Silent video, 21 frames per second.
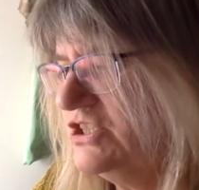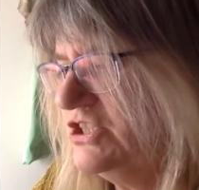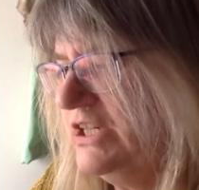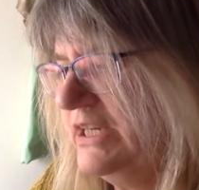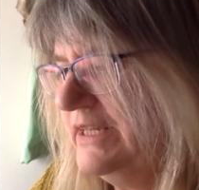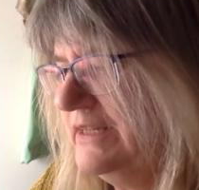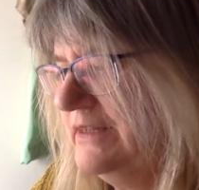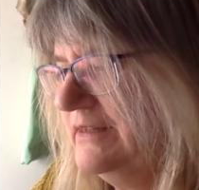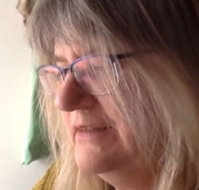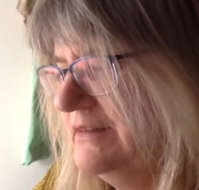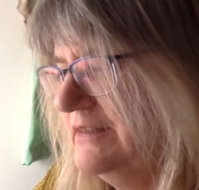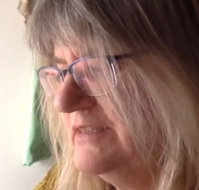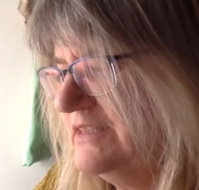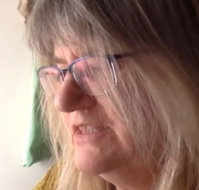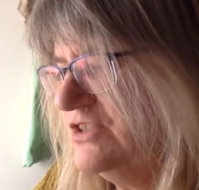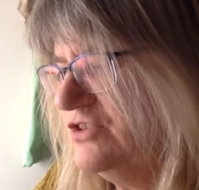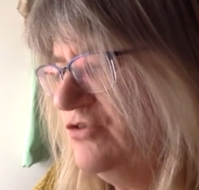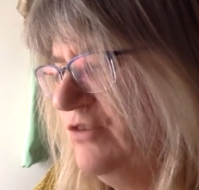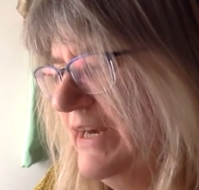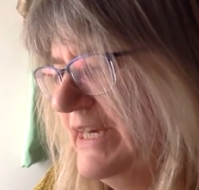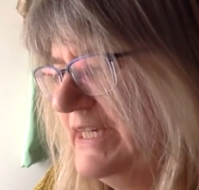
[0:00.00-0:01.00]
Gin, the
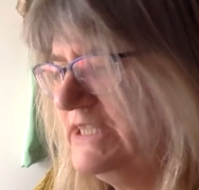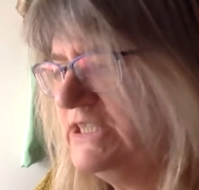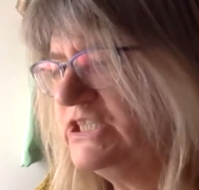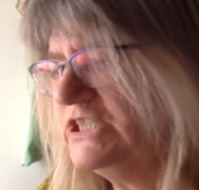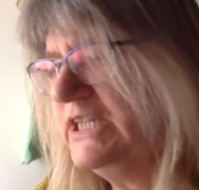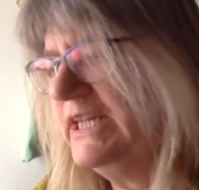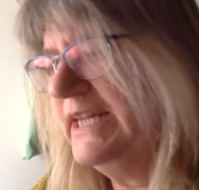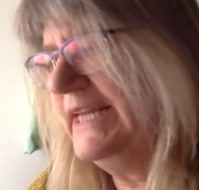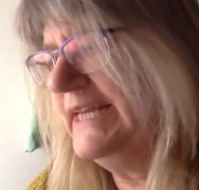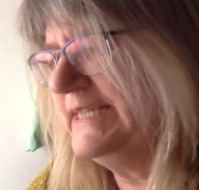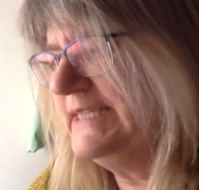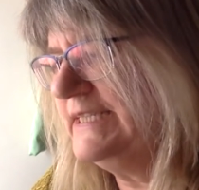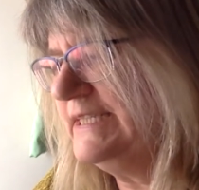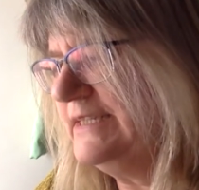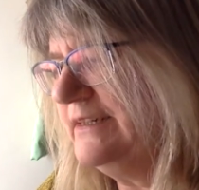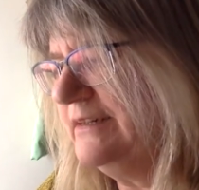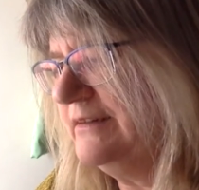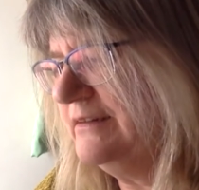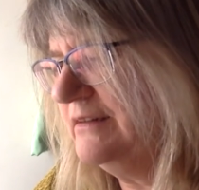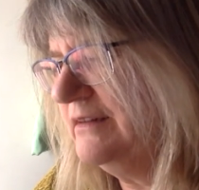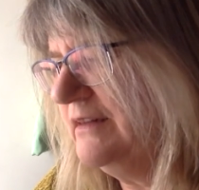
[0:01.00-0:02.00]
strange lady
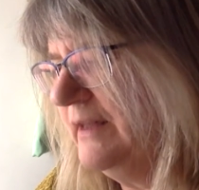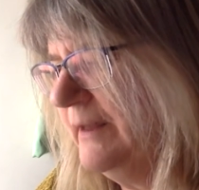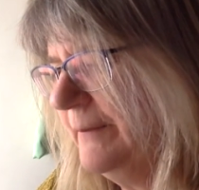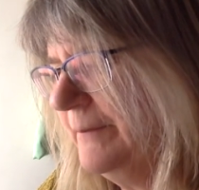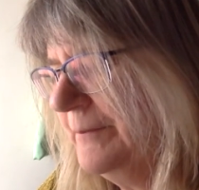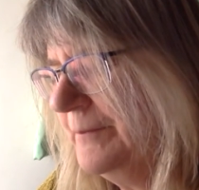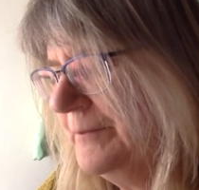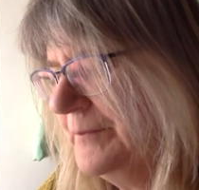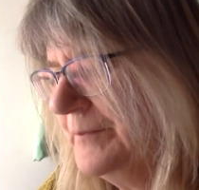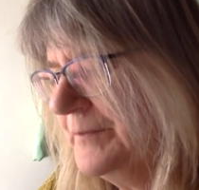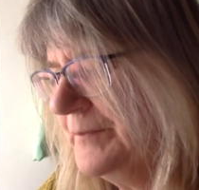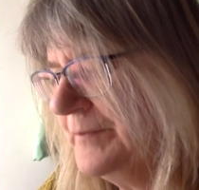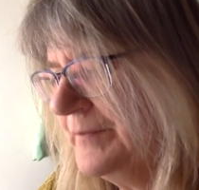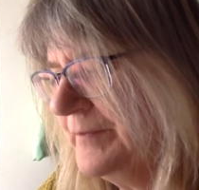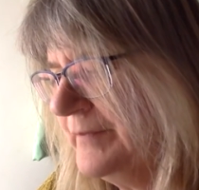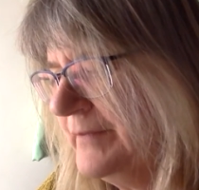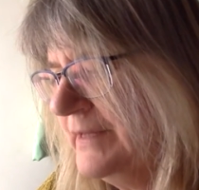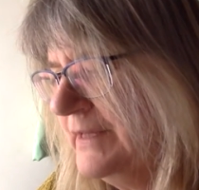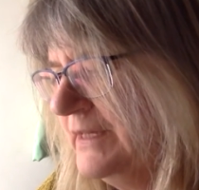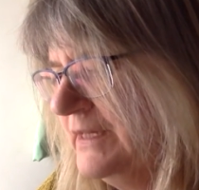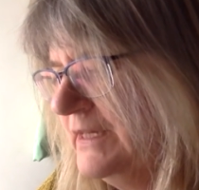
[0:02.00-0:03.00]
girl.
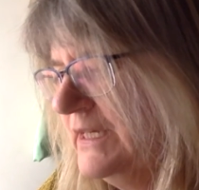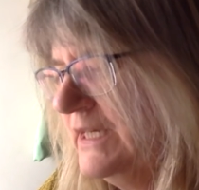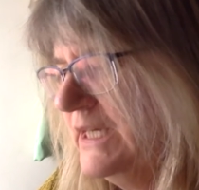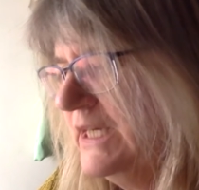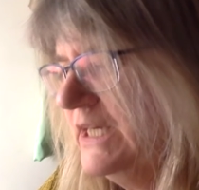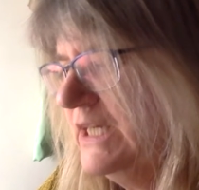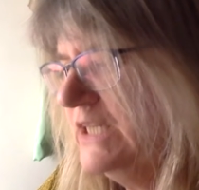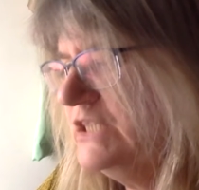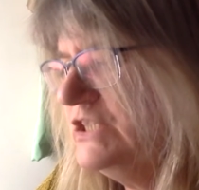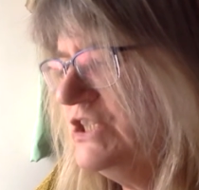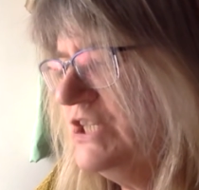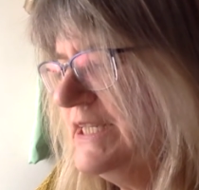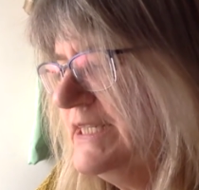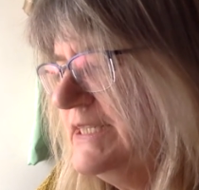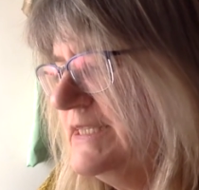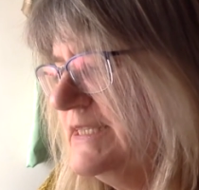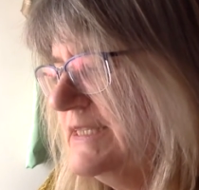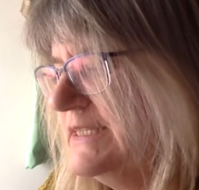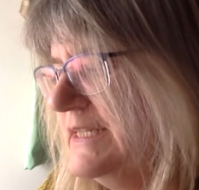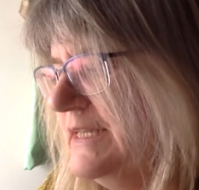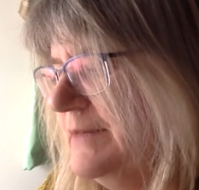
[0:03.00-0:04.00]
Gin
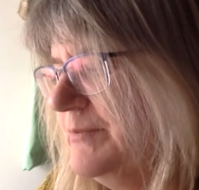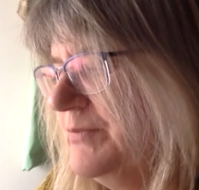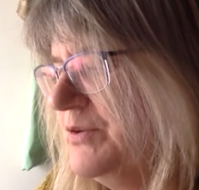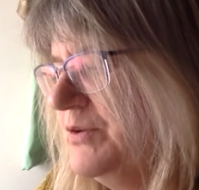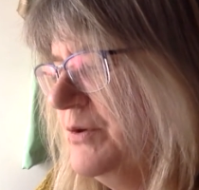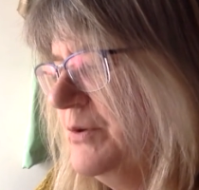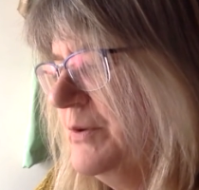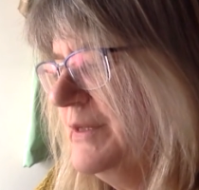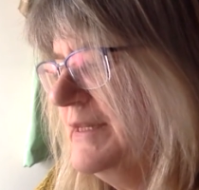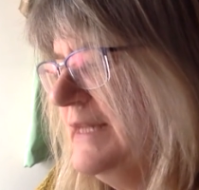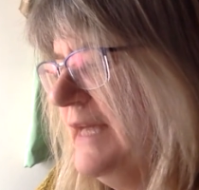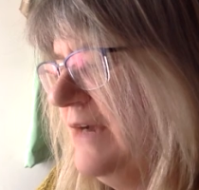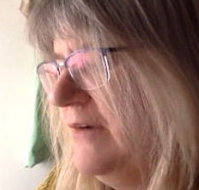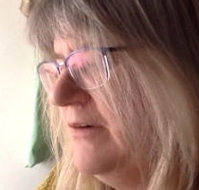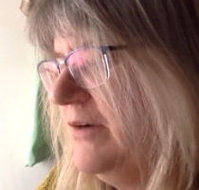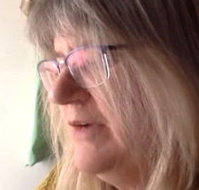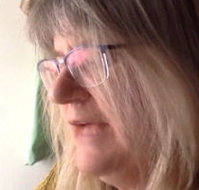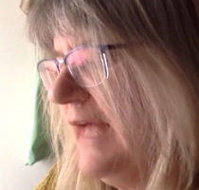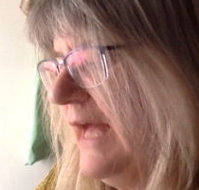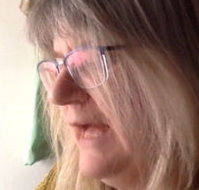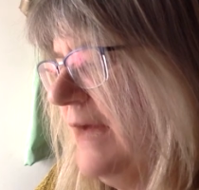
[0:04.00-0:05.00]
slipped through a narrow
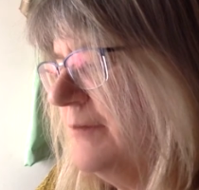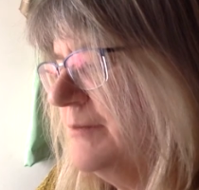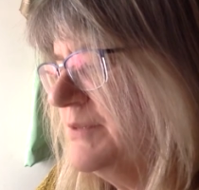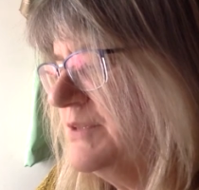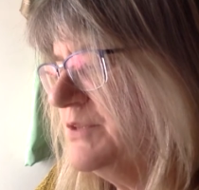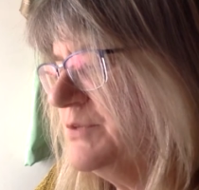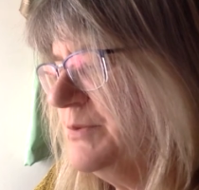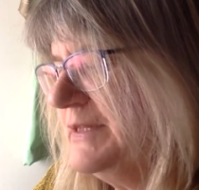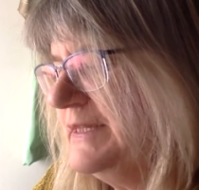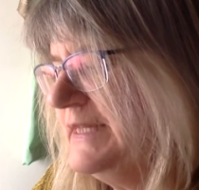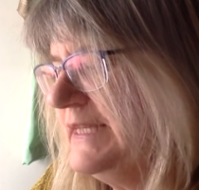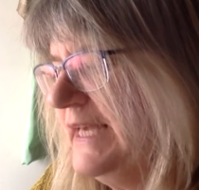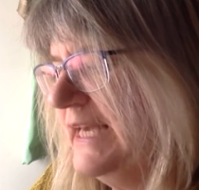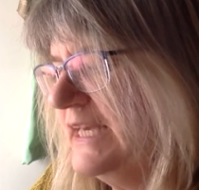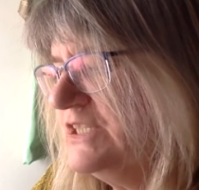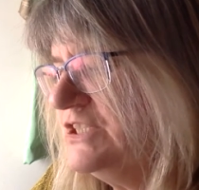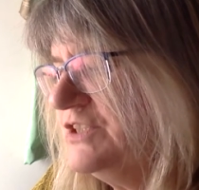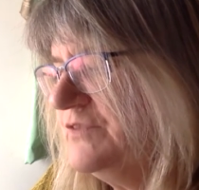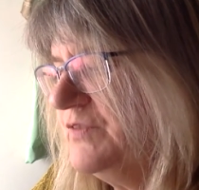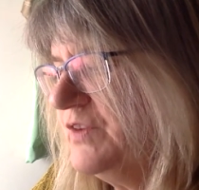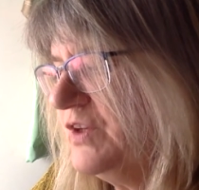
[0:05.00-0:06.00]
gap between the
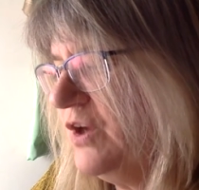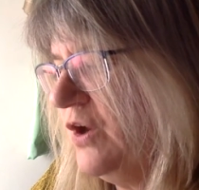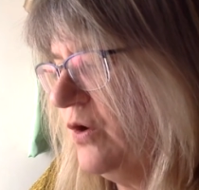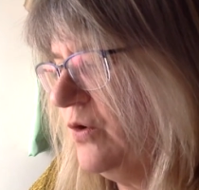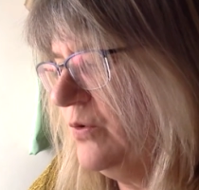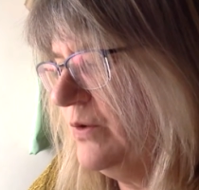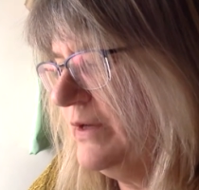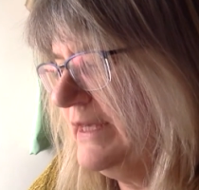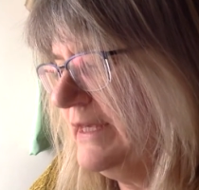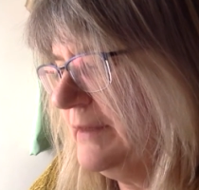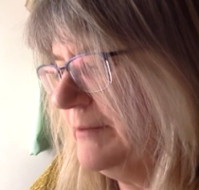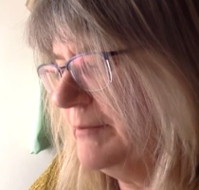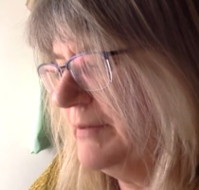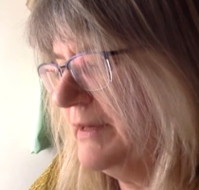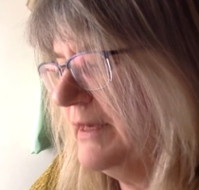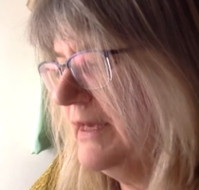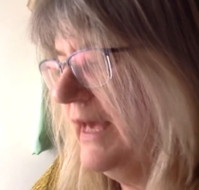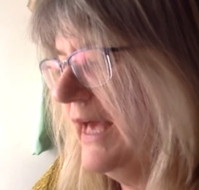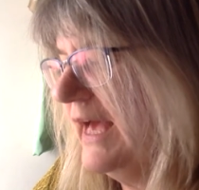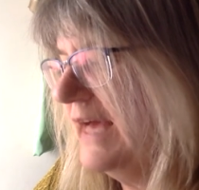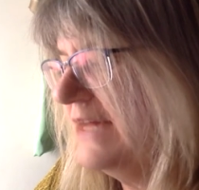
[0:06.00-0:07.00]
edge of the coal heap
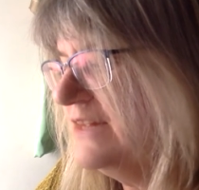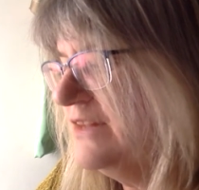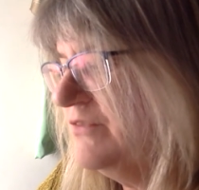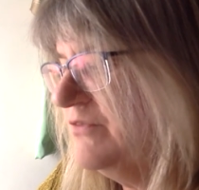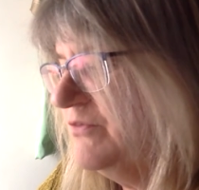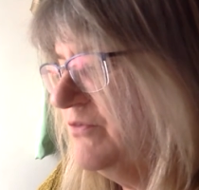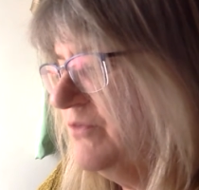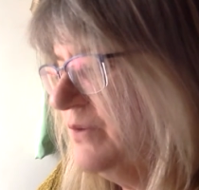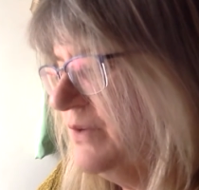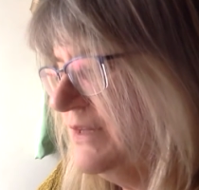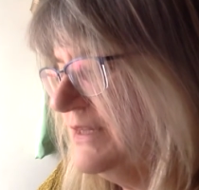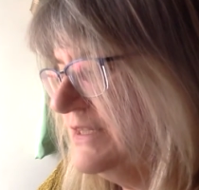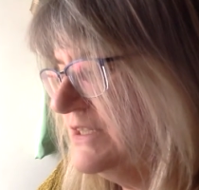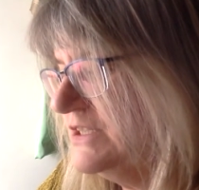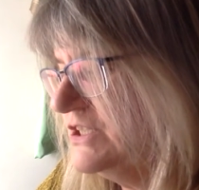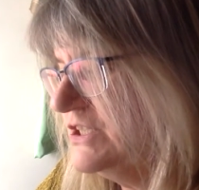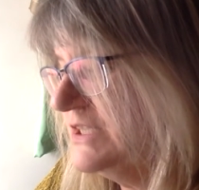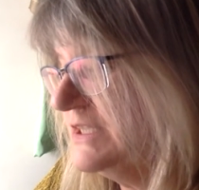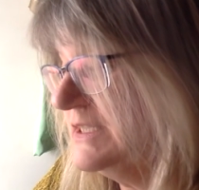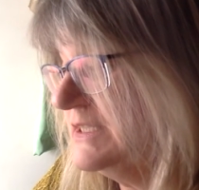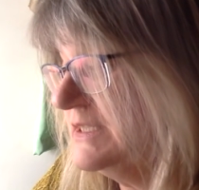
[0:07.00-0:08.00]
and the
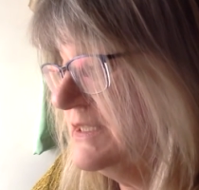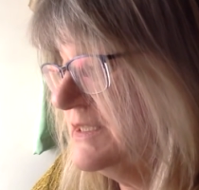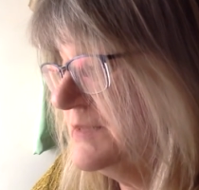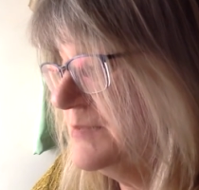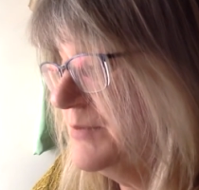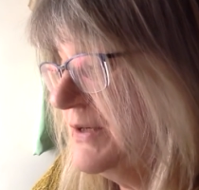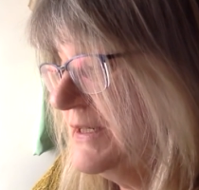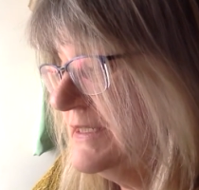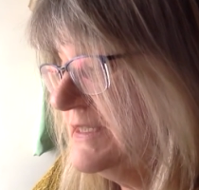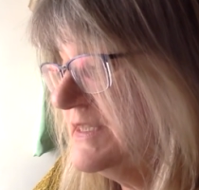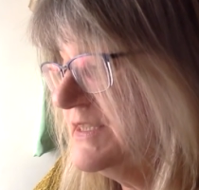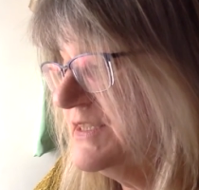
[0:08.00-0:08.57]
foliage that had spread